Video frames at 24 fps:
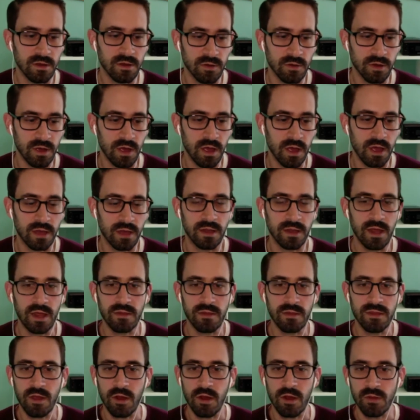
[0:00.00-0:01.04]
online
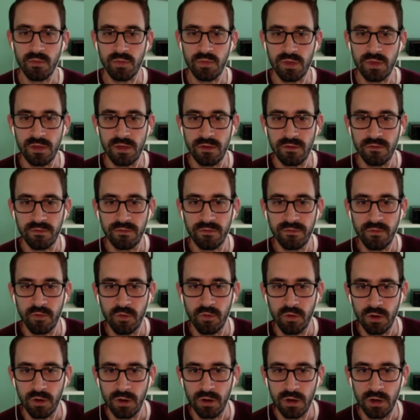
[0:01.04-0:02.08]
therapy
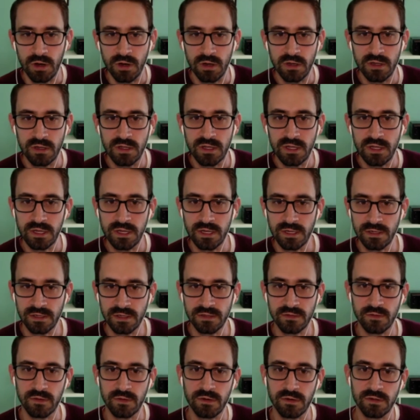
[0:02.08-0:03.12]
for eating
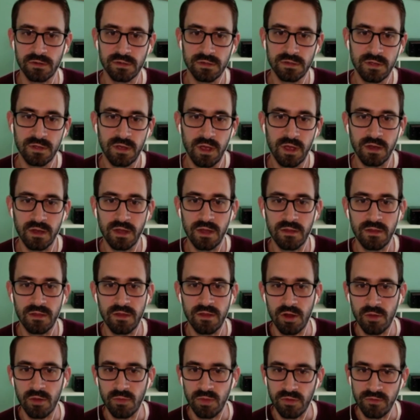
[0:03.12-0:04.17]
disorders, online
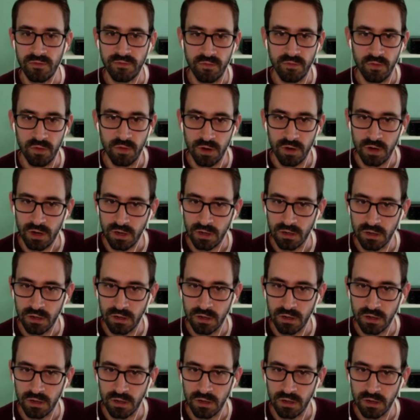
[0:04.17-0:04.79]
therapy for